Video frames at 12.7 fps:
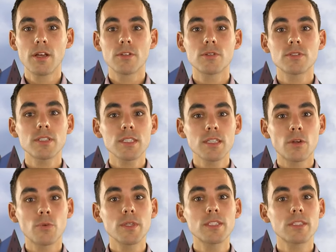you see that
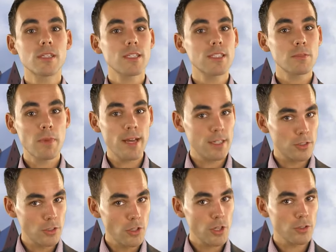regionalism has
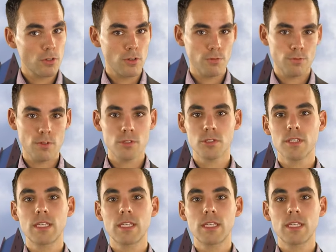not converged